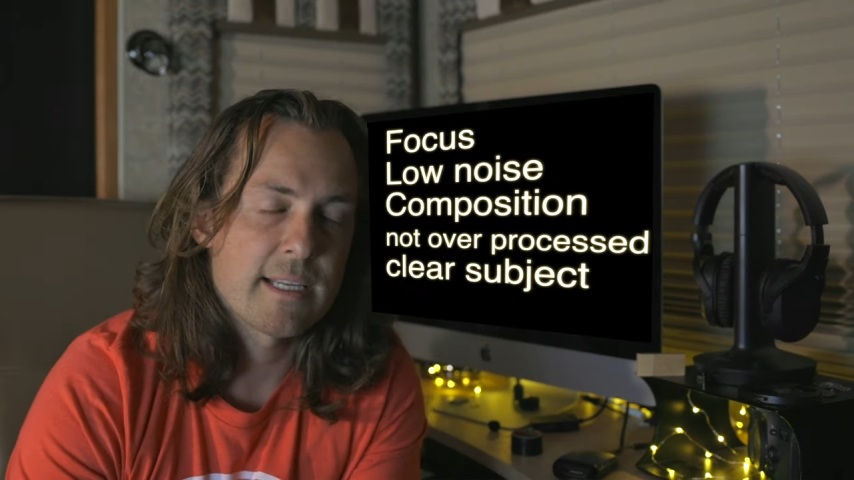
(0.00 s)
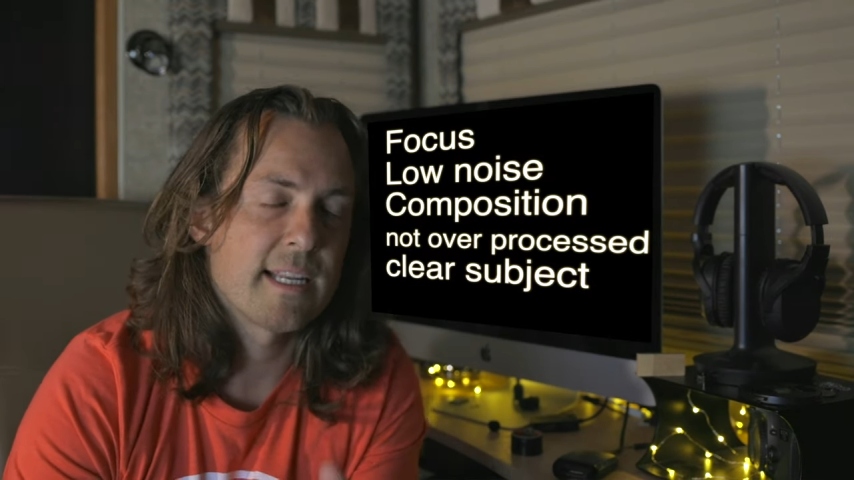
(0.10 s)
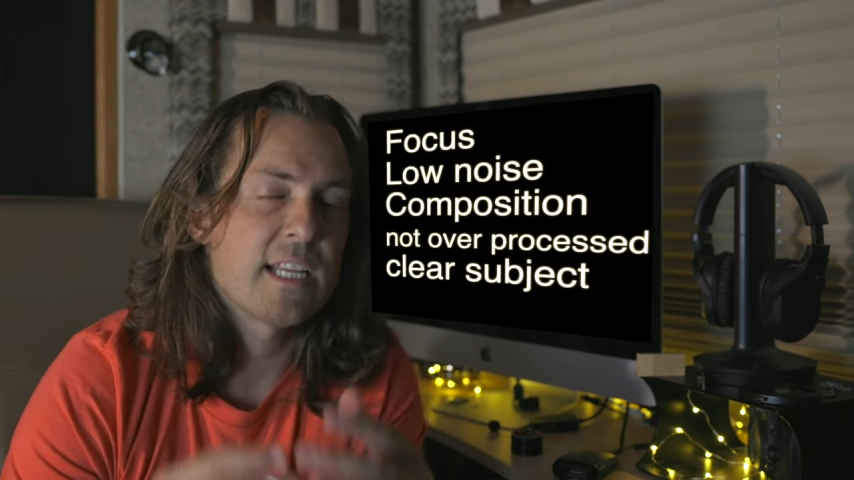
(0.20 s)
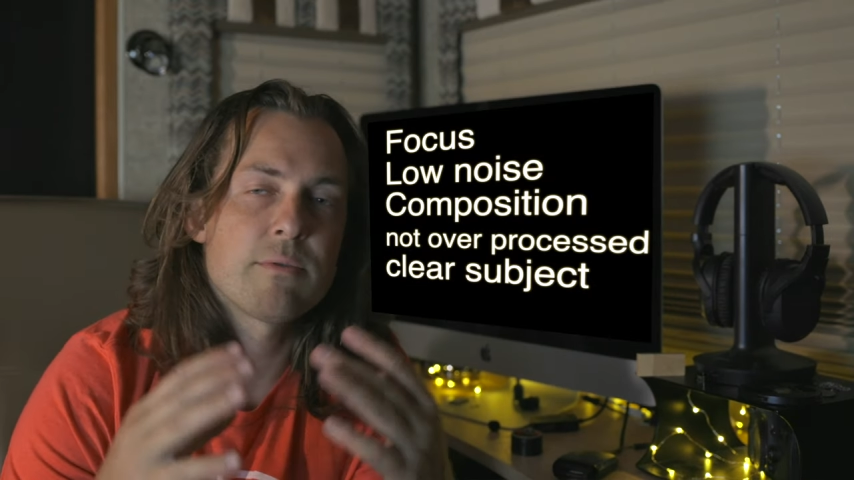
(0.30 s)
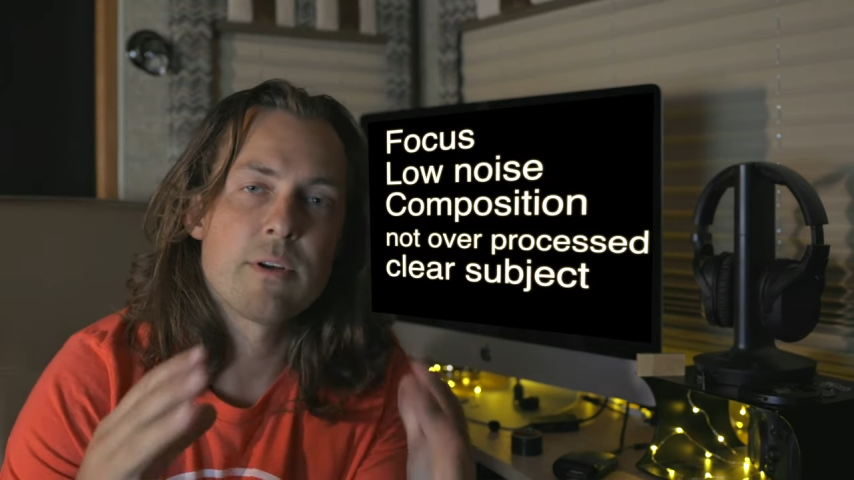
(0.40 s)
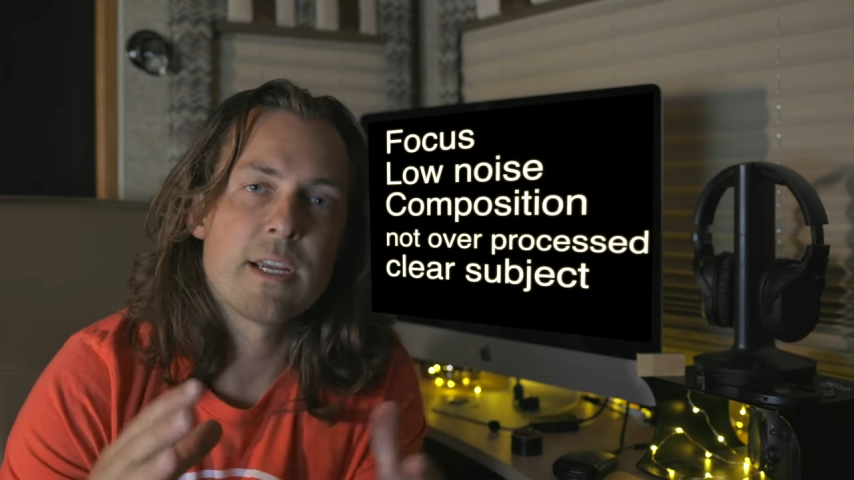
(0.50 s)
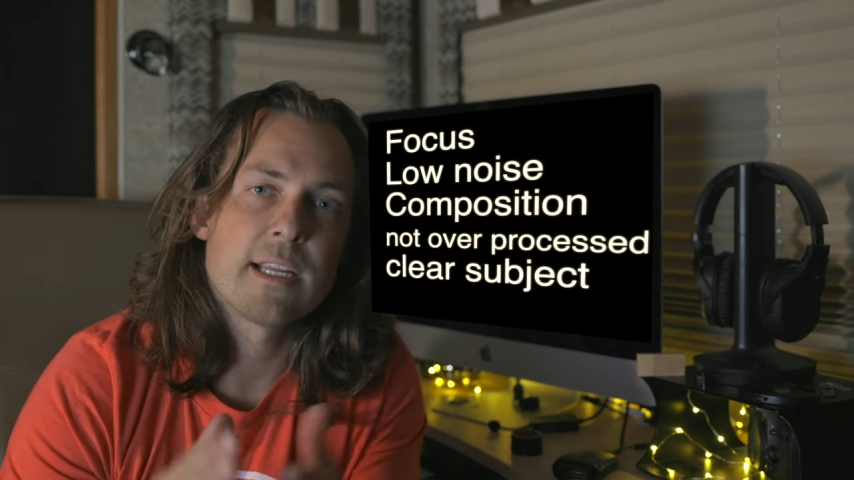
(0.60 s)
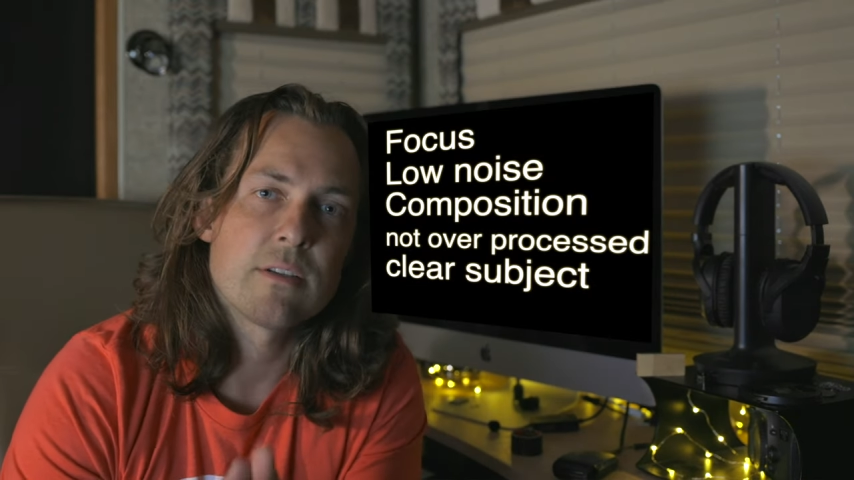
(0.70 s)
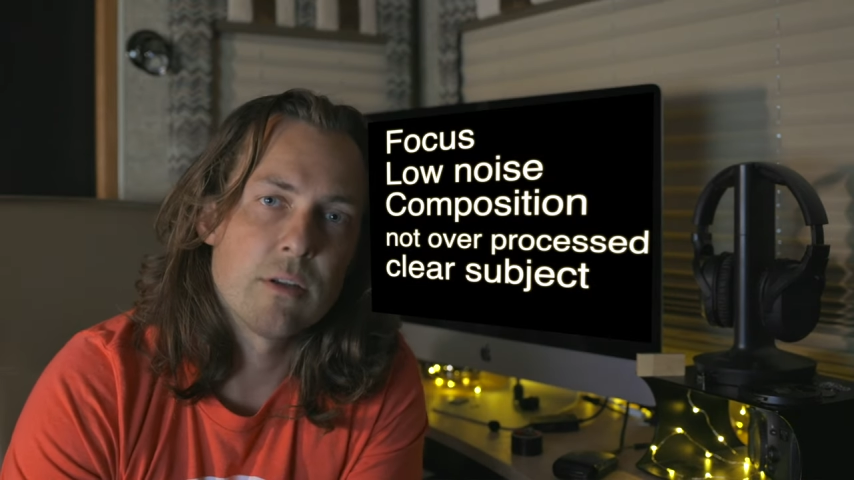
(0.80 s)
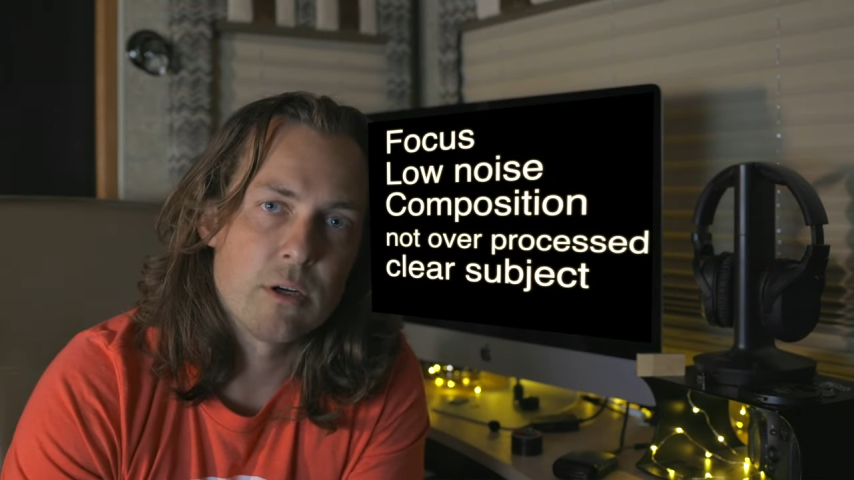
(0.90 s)
and that's when you
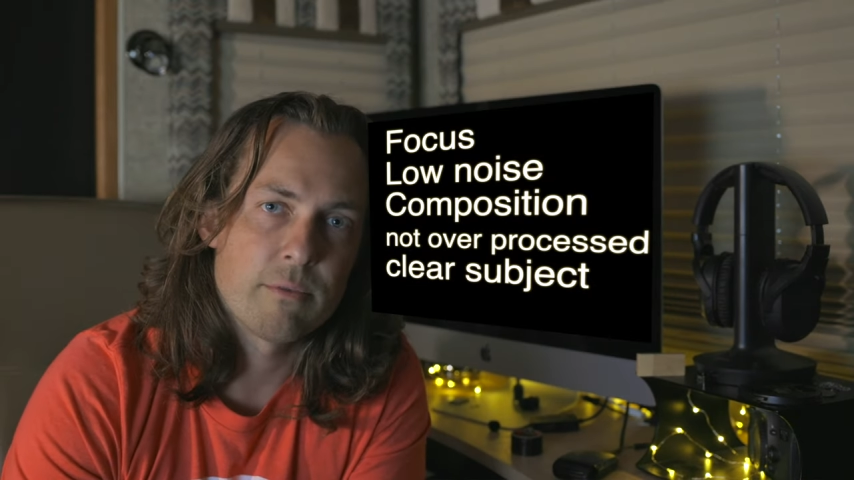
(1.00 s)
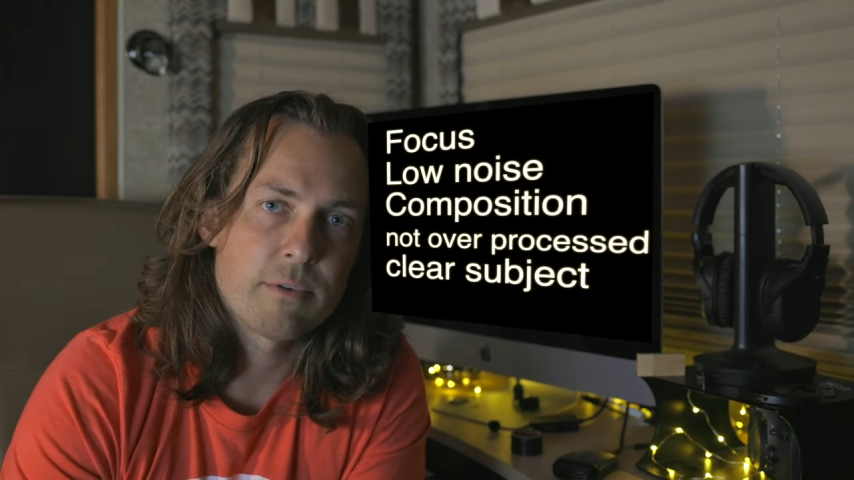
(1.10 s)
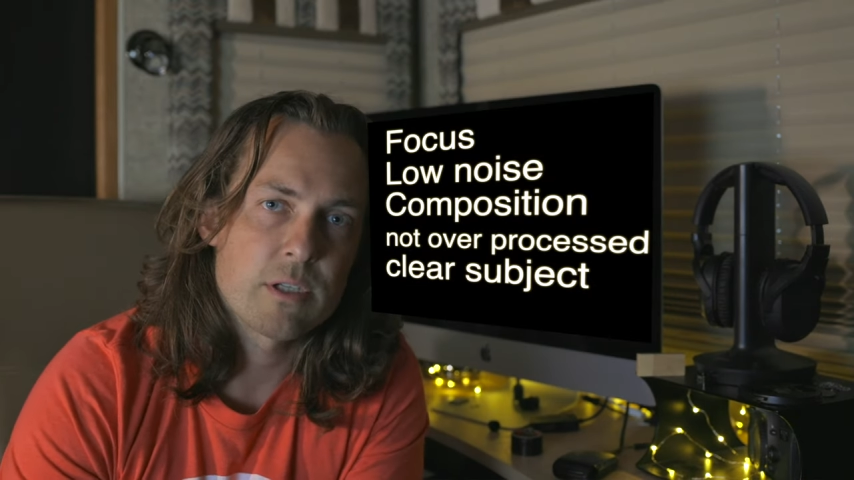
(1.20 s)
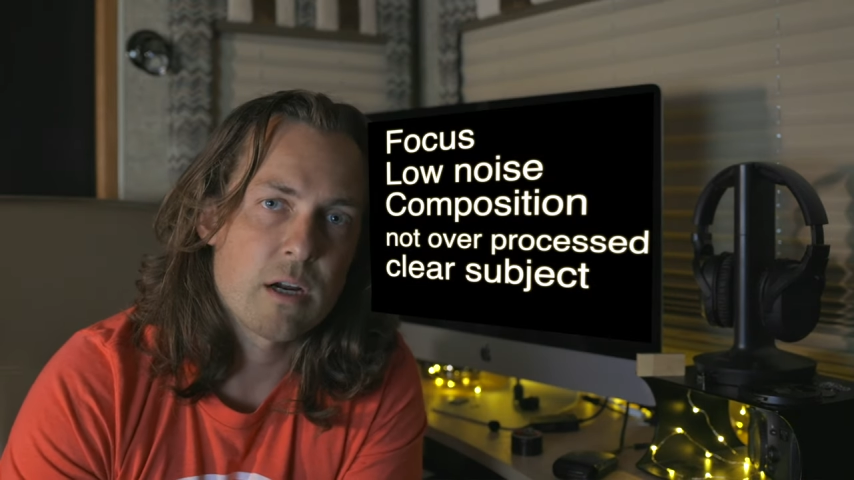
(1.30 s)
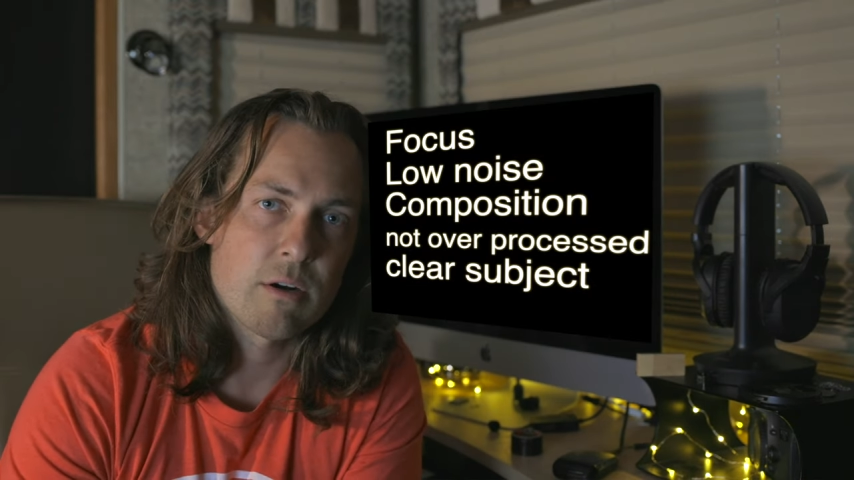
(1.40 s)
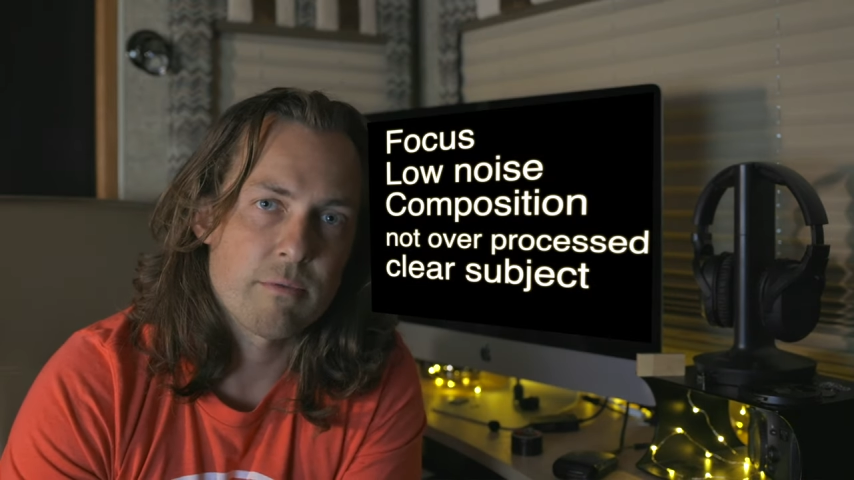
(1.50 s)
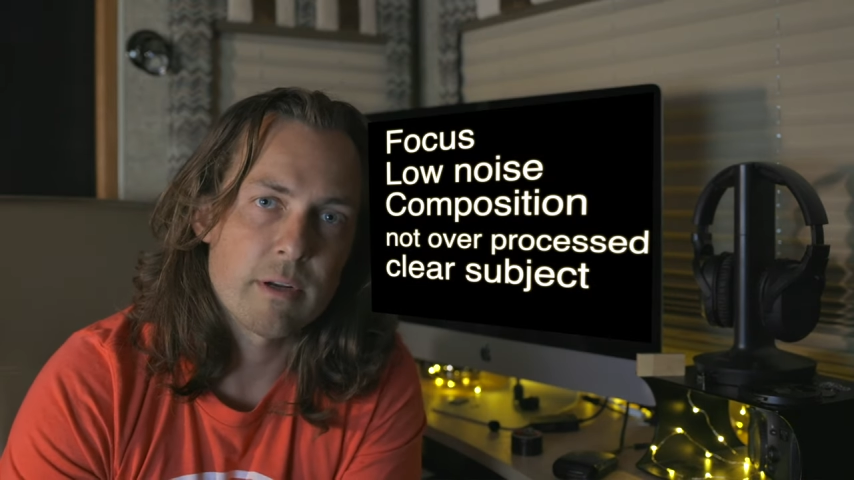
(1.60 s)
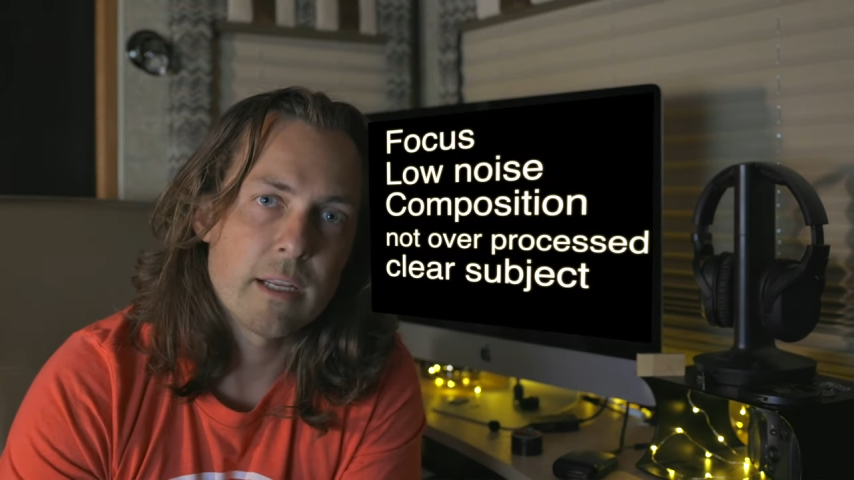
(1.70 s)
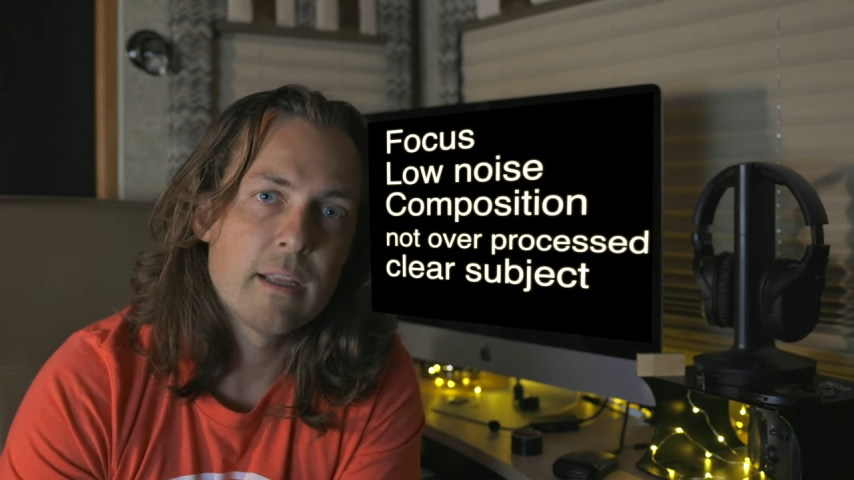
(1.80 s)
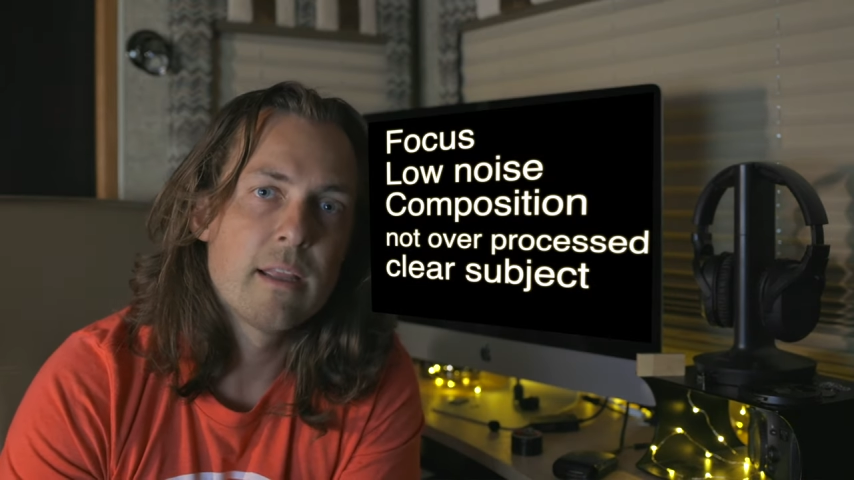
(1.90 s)
get to learn
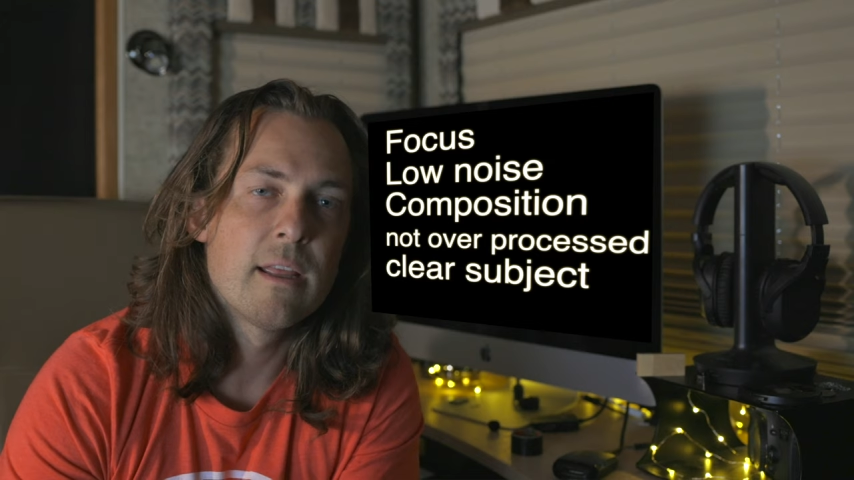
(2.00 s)
photography.